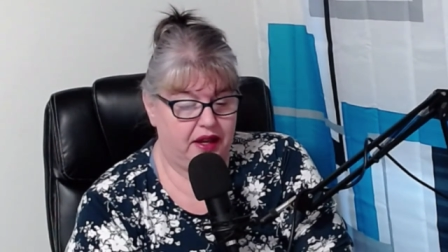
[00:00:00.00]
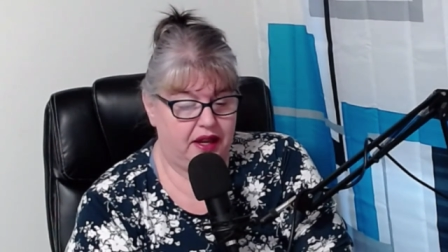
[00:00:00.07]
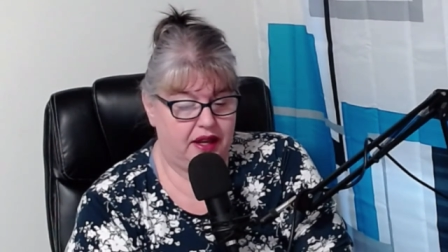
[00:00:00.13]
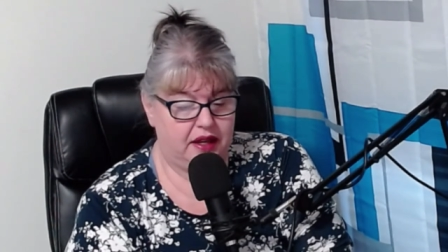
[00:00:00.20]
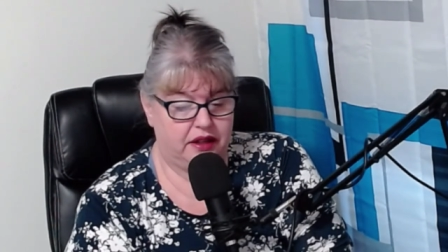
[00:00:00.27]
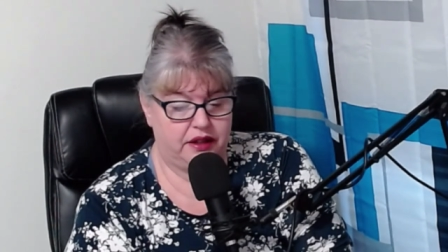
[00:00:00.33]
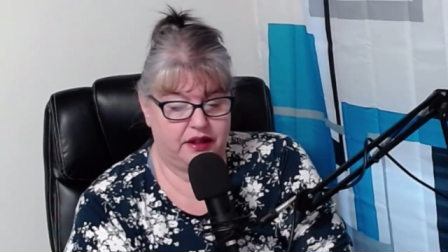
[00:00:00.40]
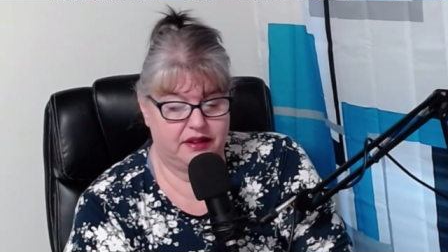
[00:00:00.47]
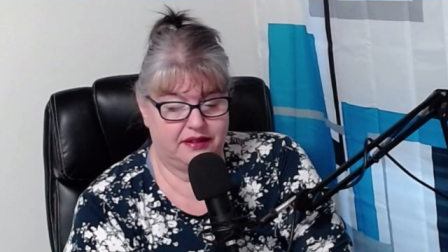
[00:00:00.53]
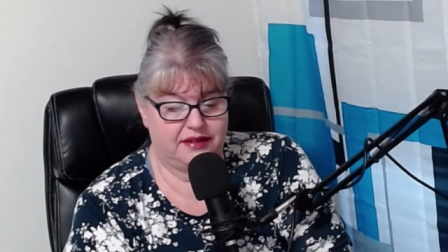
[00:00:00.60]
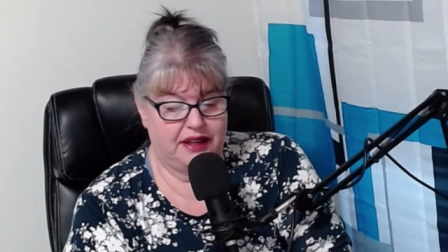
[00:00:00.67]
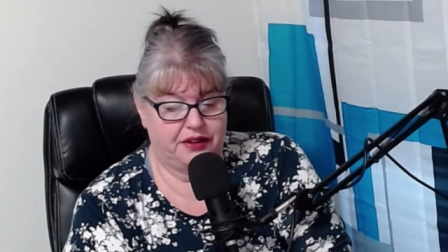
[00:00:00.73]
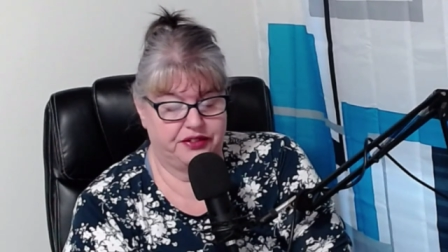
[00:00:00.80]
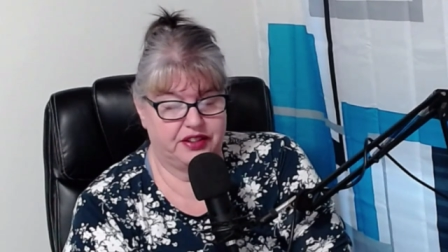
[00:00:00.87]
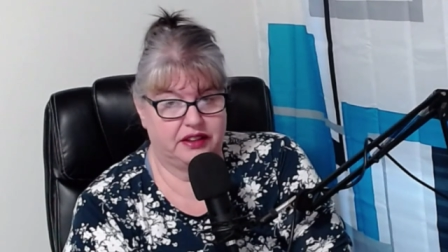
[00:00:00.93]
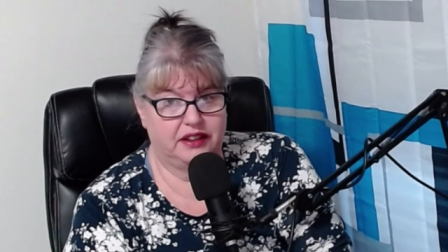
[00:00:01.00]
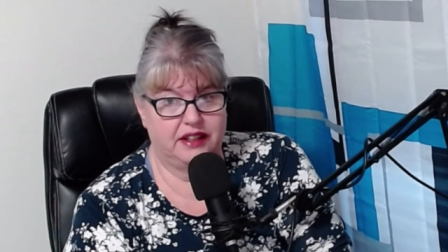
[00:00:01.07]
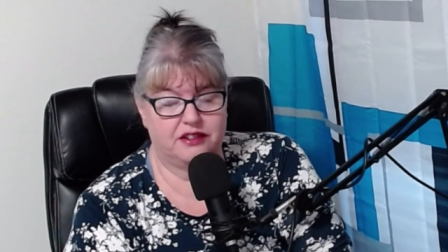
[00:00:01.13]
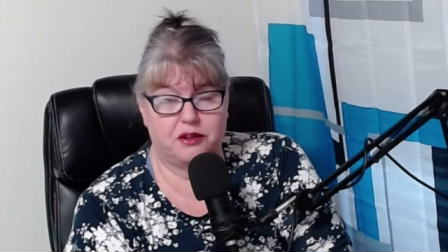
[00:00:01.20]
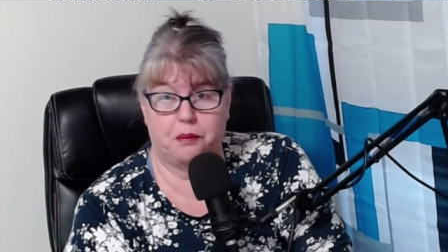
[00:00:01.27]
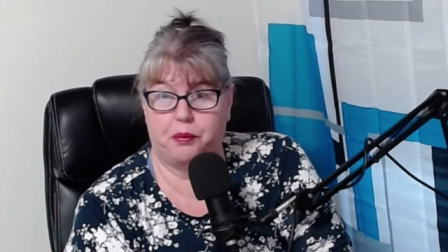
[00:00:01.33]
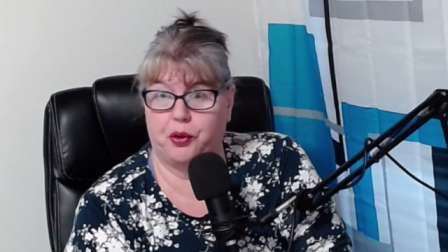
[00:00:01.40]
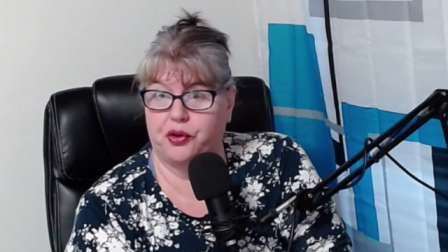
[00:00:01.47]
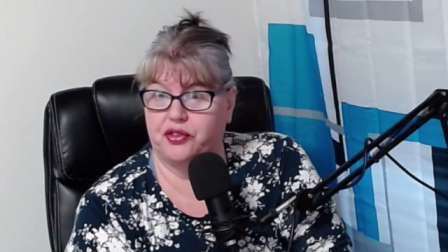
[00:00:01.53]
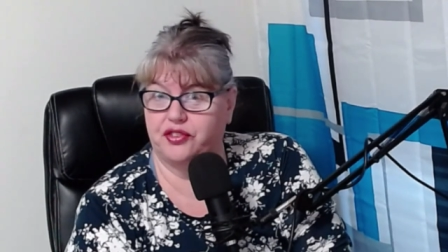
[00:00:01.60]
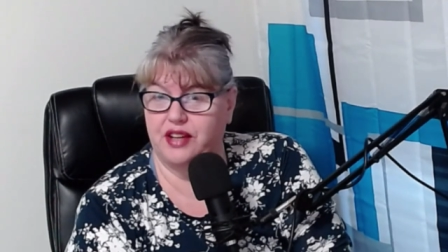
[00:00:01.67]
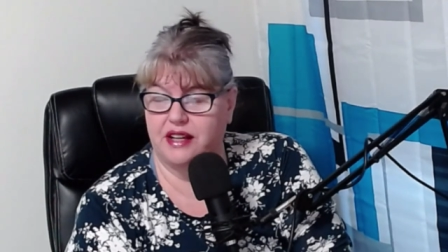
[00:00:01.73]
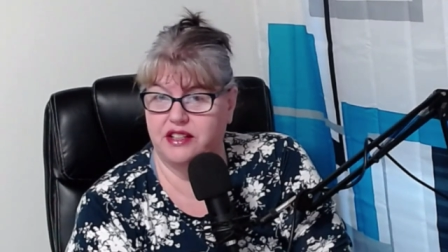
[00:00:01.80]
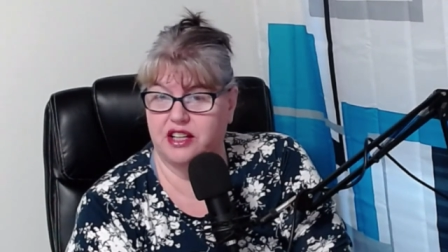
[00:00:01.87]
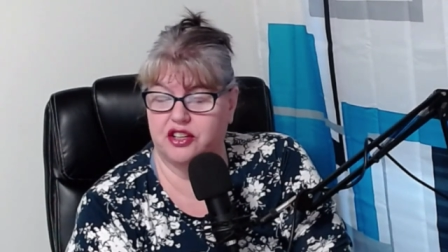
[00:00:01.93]
in sale to list
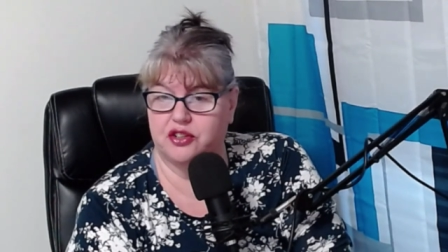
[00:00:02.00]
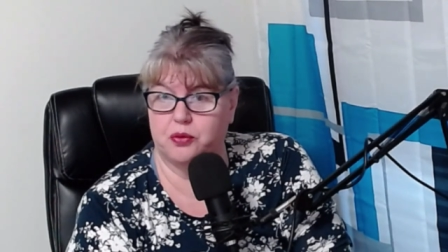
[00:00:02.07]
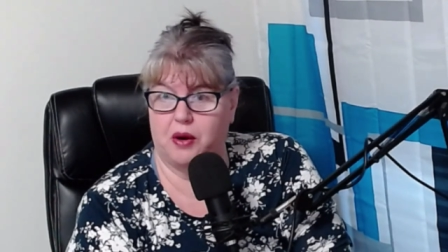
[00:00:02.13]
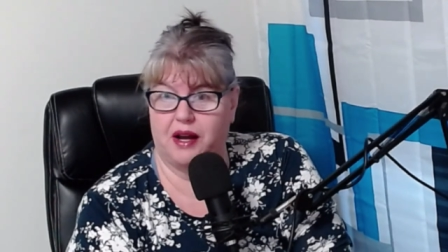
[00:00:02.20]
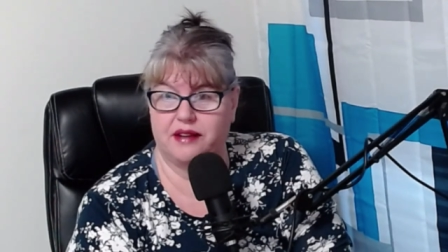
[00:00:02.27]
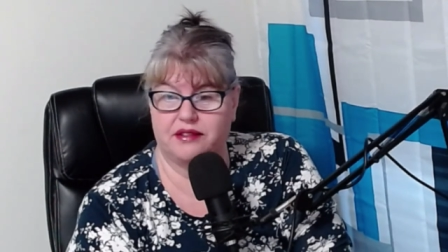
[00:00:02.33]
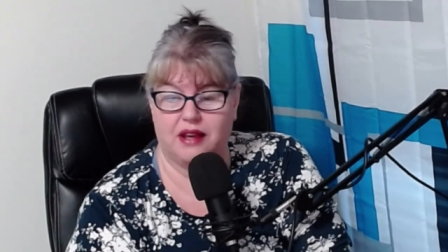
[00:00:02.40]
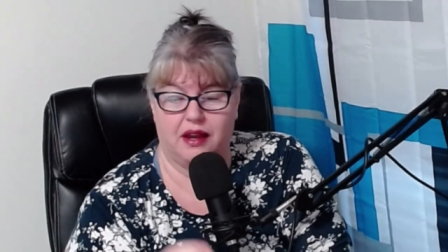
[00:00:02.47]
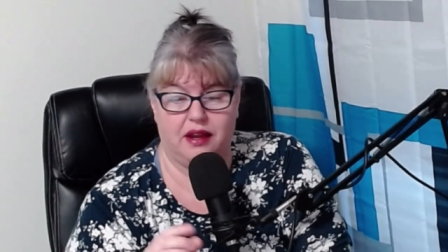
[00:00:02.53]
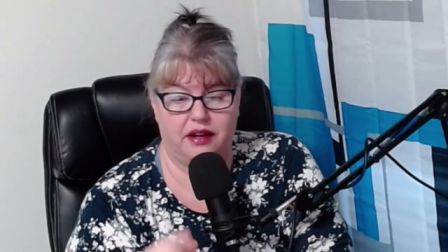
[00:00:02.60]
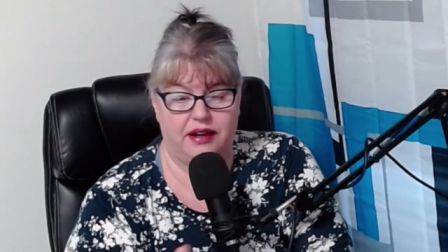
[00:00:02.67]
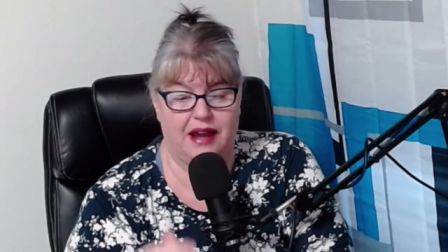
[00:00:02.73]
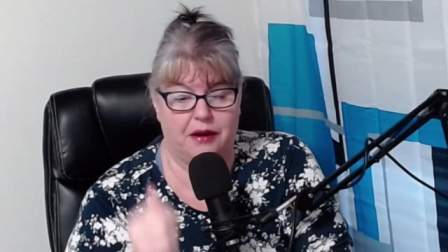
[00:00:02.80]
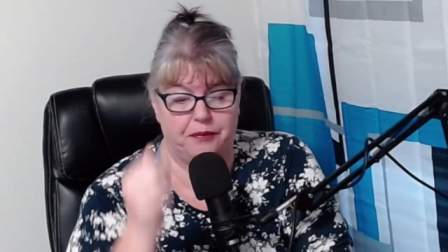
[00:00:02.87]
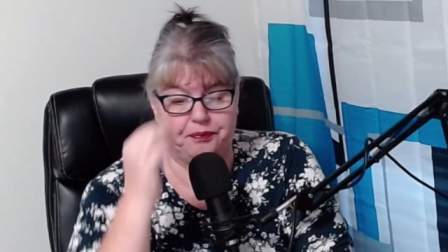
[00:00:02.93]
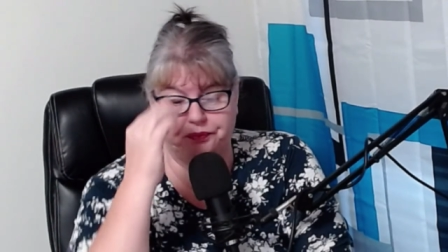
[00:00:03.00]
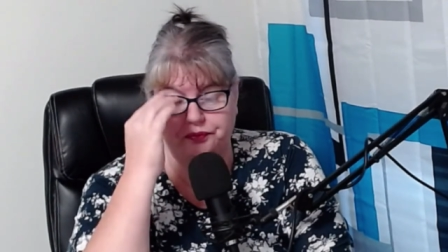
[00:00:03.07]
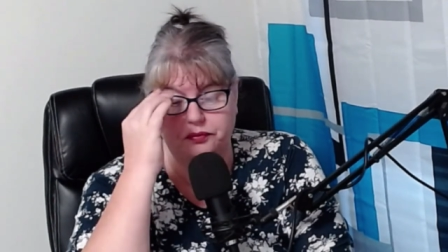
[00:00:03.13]
percentage wise. Now,